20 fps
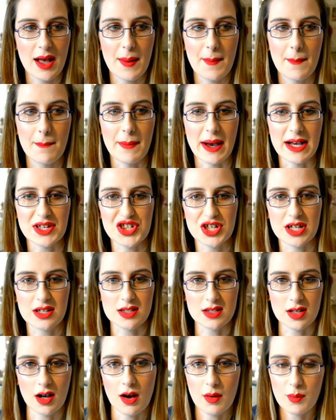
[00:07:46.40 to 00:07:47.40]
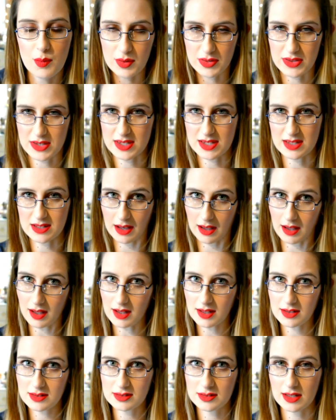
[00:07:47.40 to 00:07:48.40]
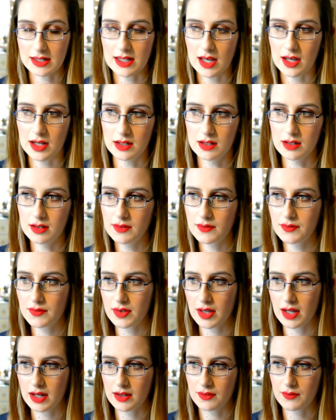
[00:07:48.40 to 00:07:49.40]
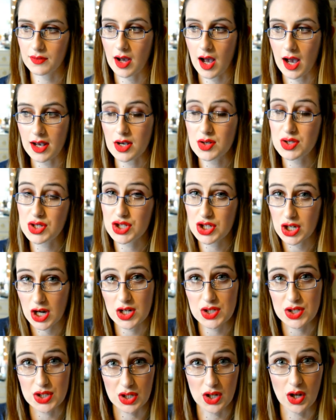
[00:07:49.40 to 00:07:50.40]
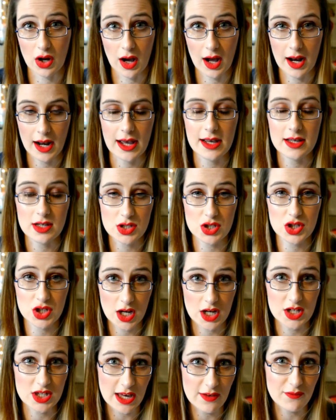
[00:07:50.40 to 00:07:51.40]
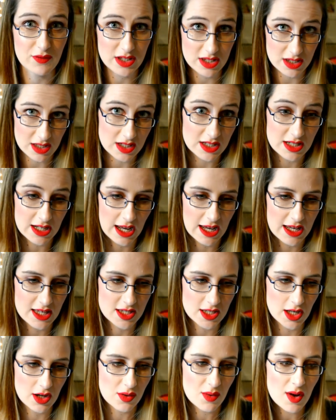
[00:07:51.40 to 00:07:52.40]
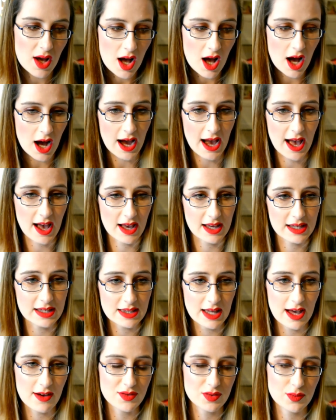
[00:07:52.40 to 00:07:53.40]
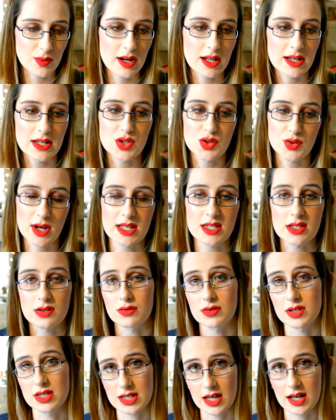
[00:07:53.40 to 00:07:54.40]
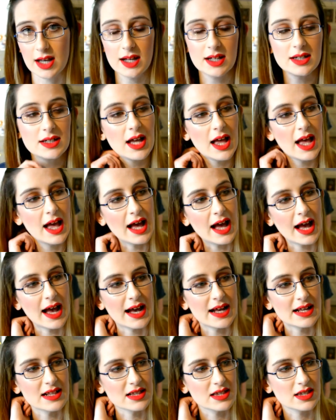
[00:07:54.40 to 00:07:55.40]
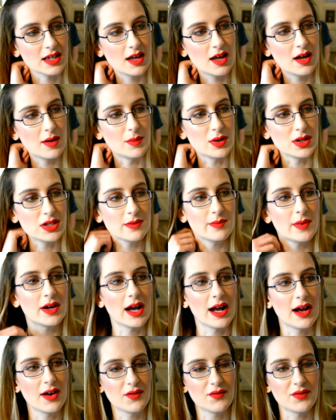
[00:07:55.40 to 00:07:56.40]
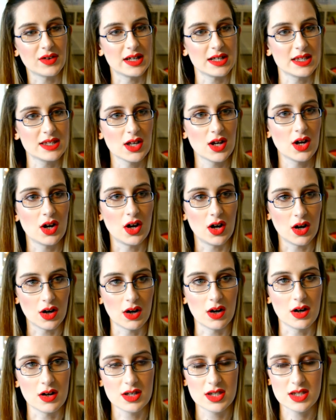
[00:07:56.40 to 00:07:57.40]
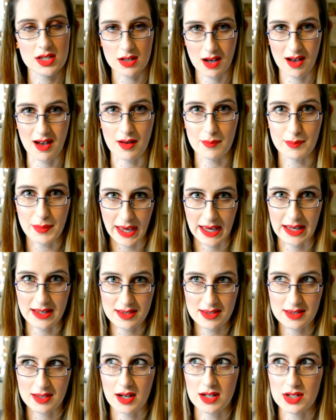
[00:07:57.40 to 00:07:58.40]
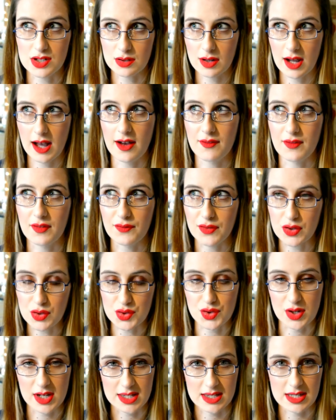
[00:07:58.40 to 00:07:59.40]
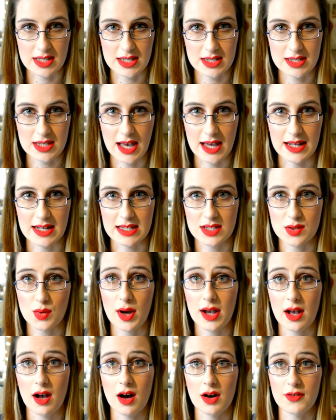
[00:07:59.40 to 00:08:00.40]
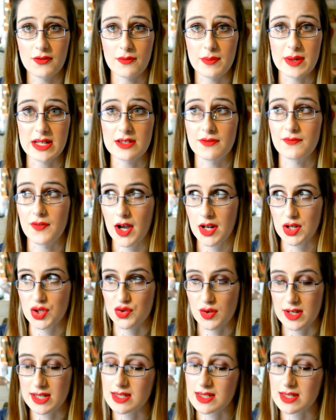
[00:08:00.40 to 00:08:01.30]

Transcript: matching a top with a skirt. Like, I love kind of, I go to church a lot. I go to church every Sunday, so I either have to wear like a dress or a skirt, and most of my outfits are skirt based. I do have a few dresses, and it's quite hard for me to find a dress